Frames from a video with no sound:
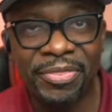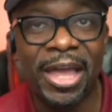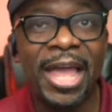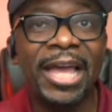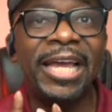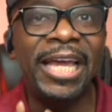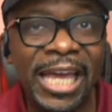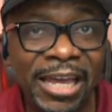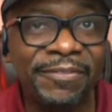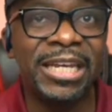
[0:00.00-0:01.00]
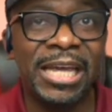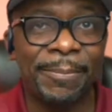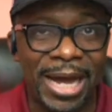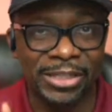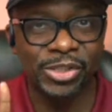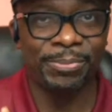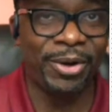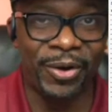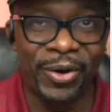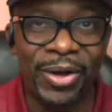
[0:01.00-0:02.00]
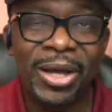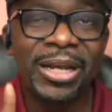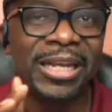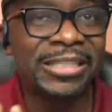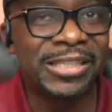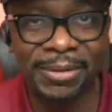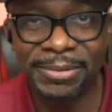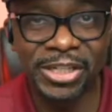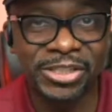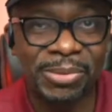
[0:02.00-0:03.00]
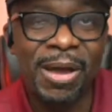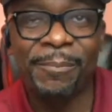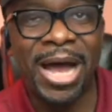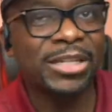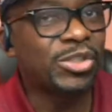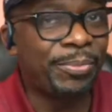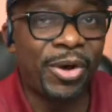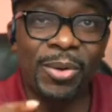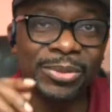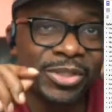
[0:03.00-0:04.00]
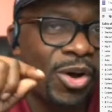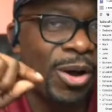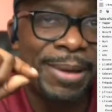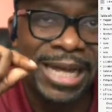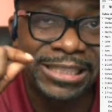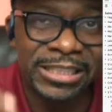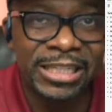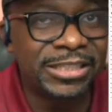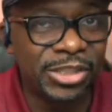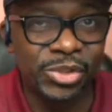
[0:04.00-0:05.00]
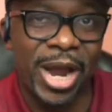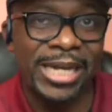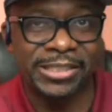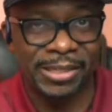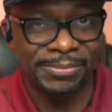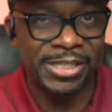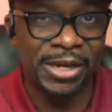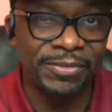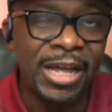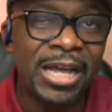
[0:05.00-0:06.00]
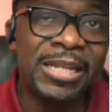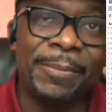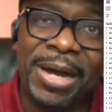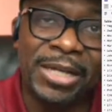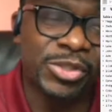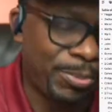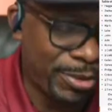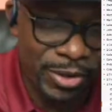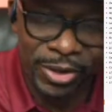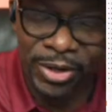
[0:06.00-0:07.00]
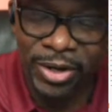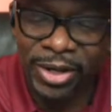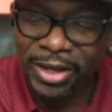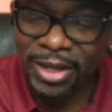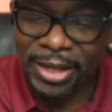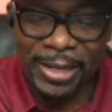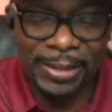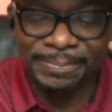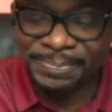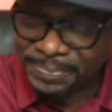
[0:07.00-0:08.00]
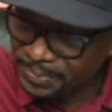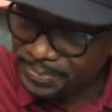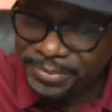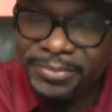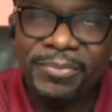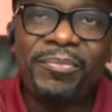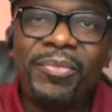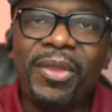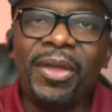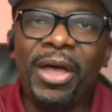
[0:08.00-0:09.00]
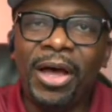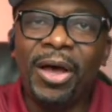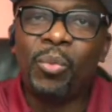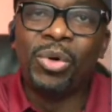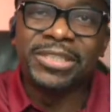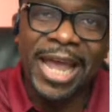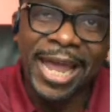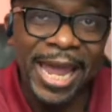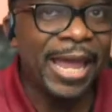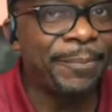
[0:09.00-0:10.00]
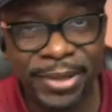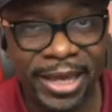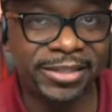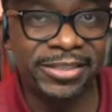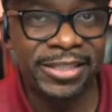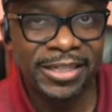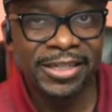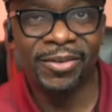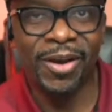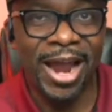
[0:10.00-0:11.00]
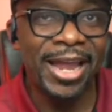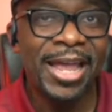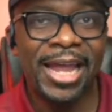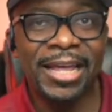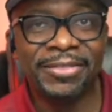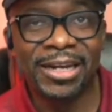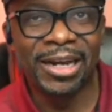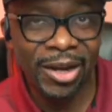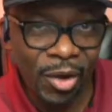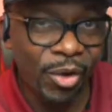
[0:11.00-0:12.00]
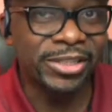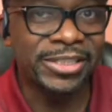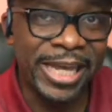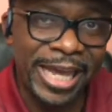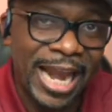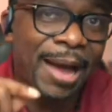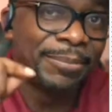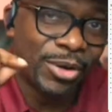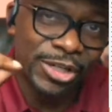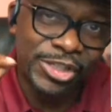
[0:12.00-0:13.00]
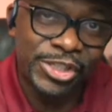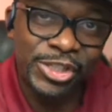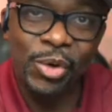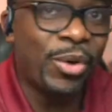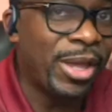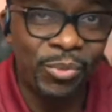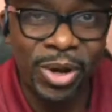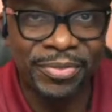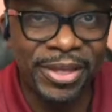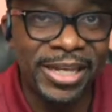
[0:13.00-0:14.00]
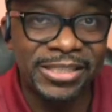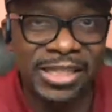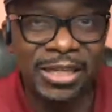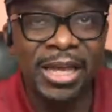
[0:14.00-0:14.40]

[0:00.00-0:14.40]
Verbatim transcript: method even the Apostle Paul. Listen, let me tell you something. Apostle Paul was called by Jesus Christ himself. The Apostle Paul um, uh, was handpicked. Right. And the Lord said, I'm going to show him what things